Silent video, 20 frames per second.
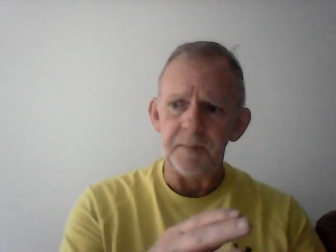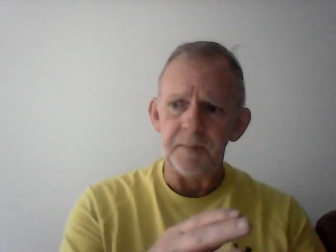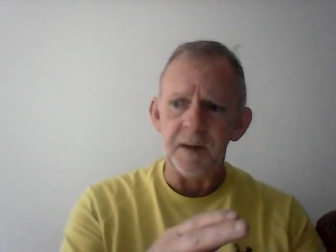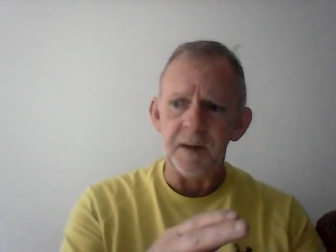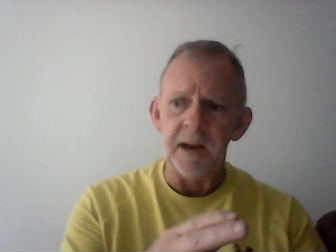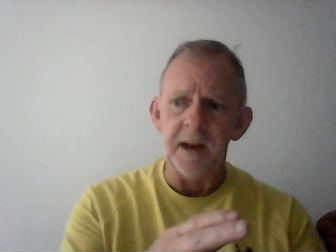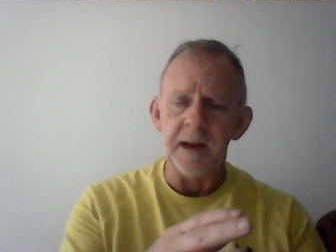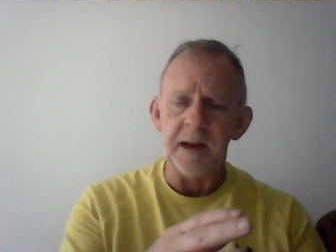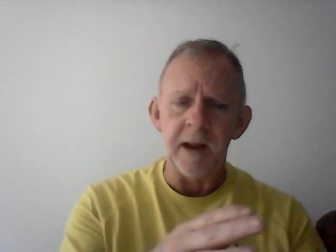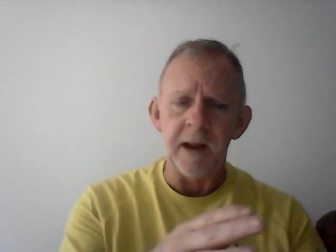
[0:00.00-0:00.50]

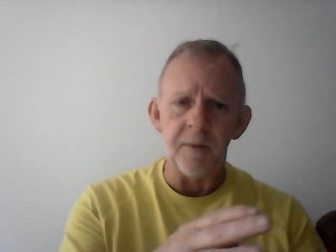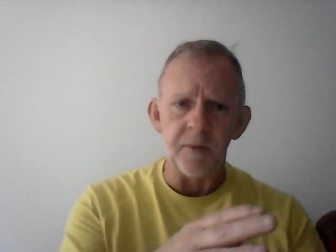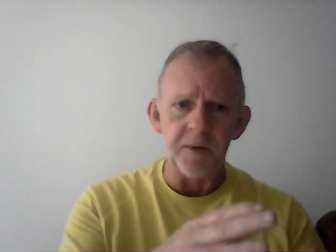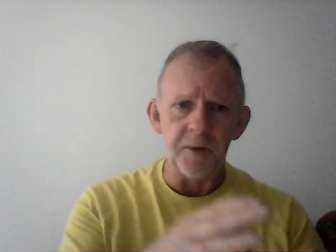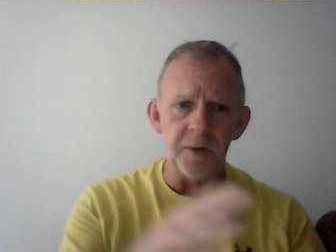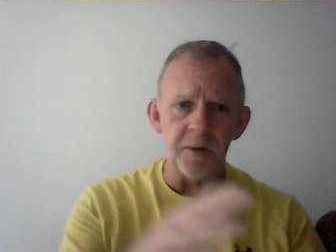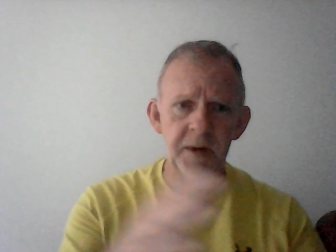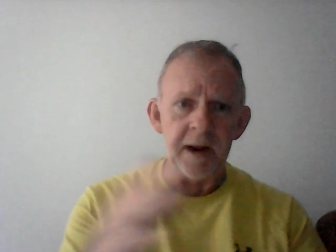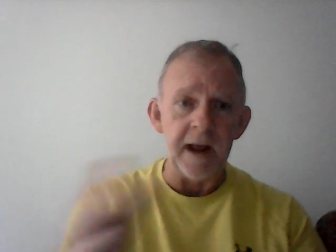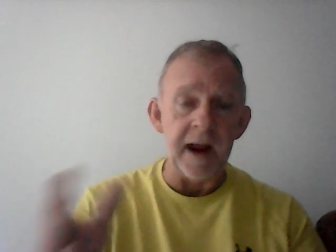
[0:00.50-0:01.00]
and they were
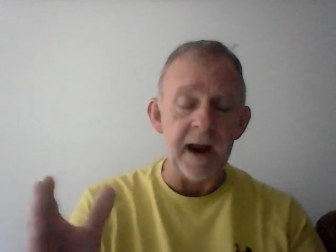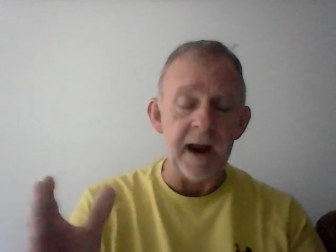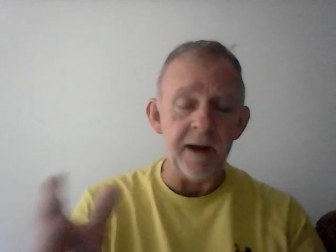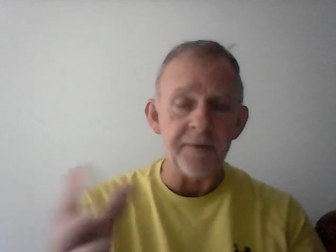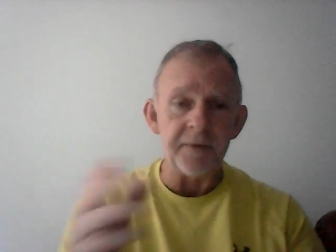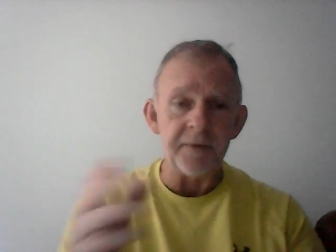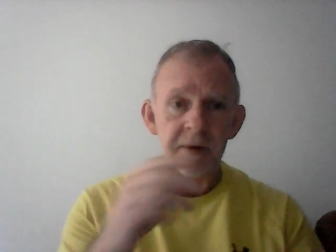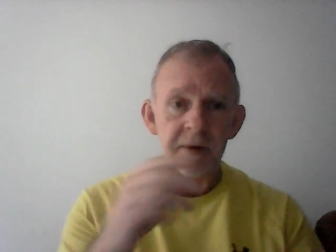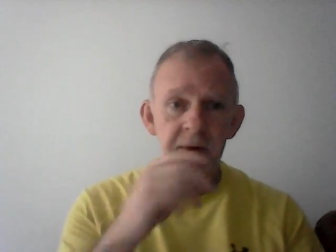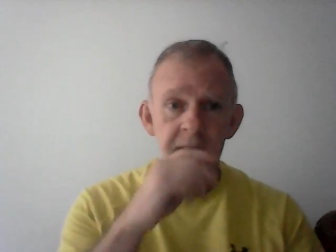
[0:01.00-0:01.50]
doing the
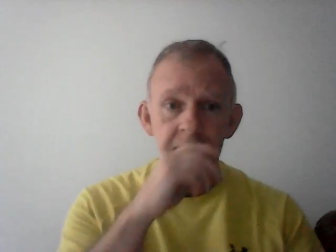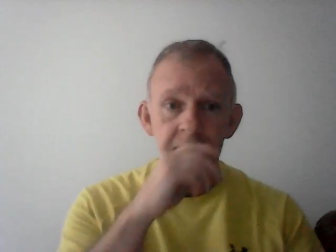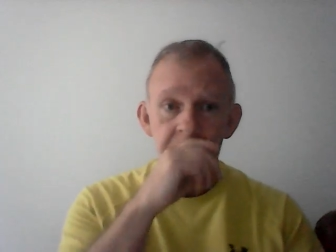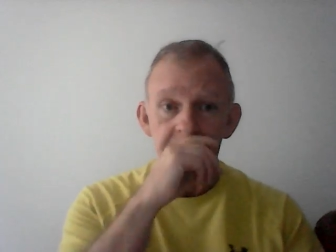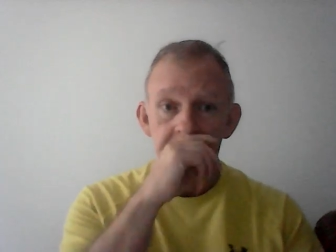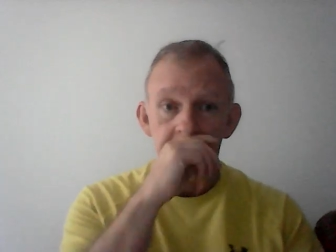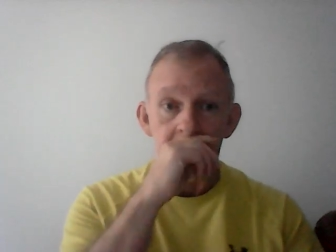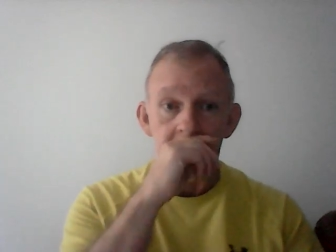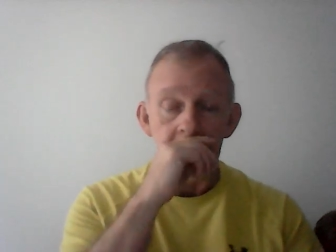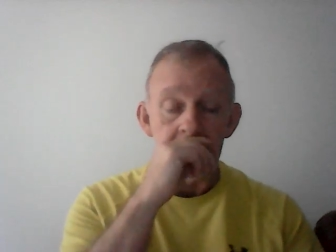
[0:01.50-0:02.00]
afternoon
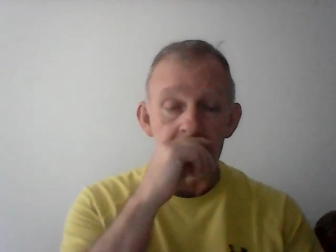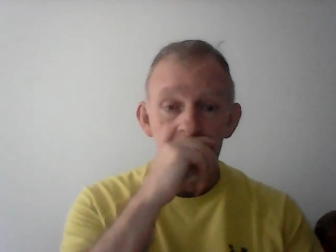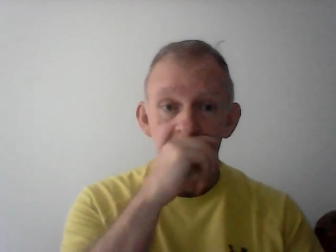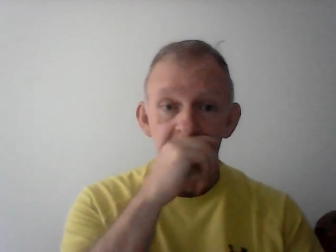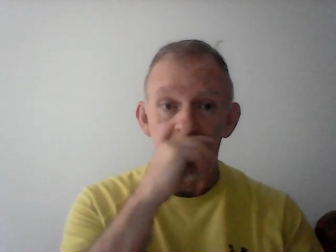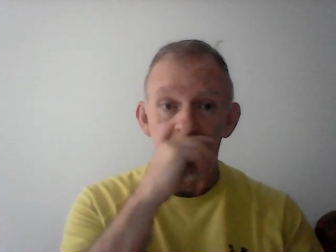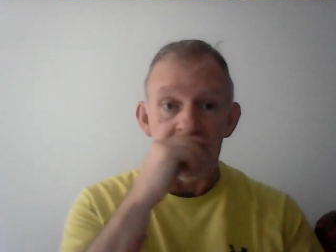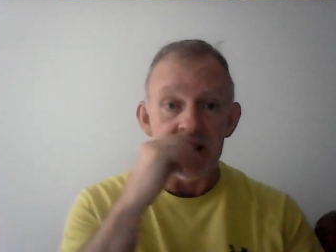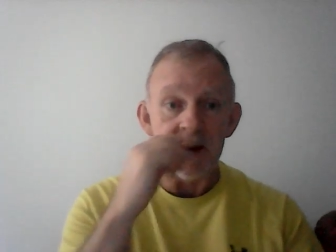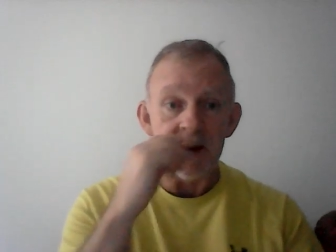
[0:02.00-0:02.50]
jump,
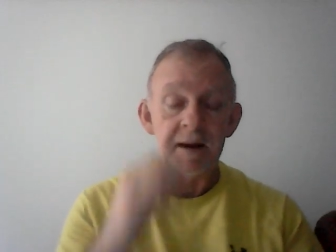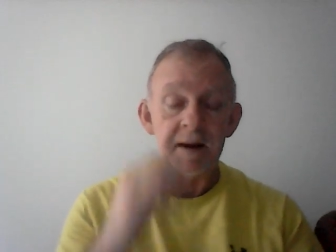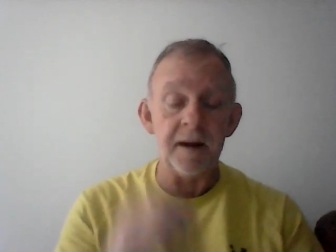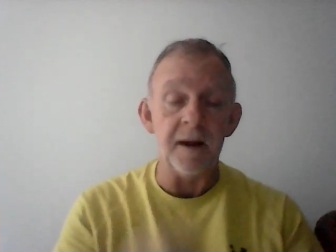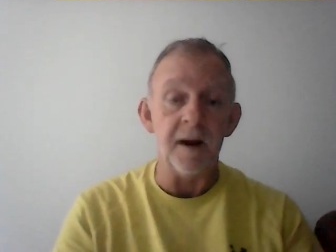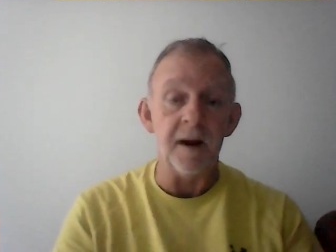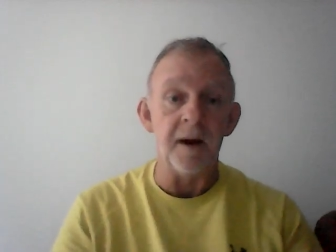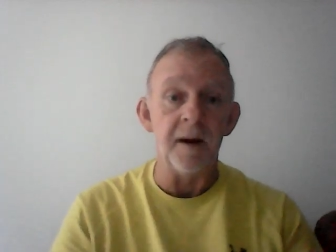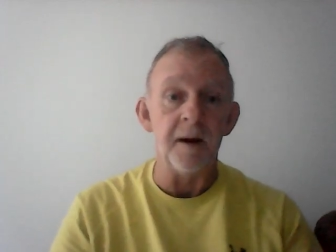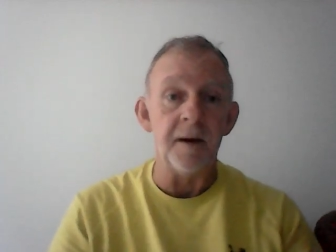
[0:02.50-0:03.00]
and
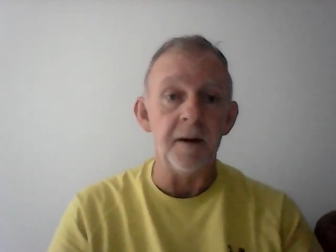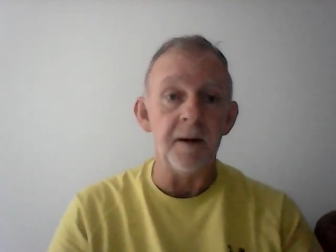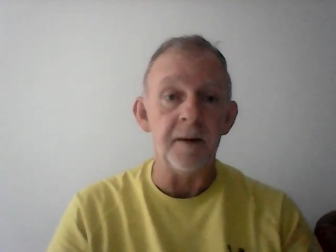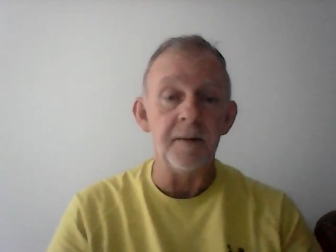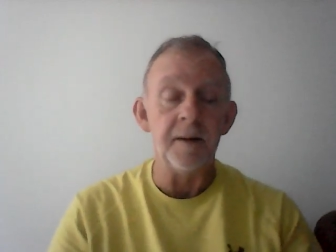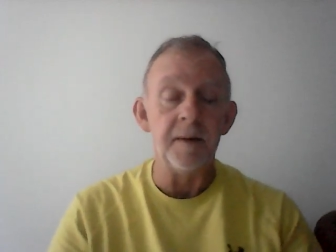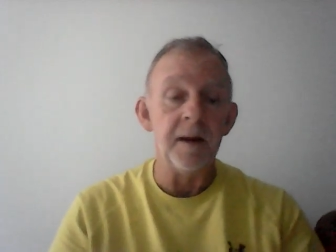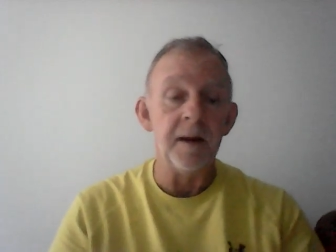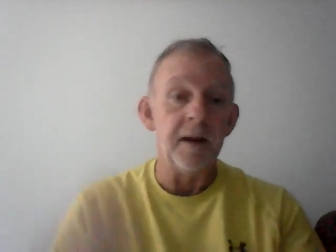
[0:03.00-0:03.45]
uh,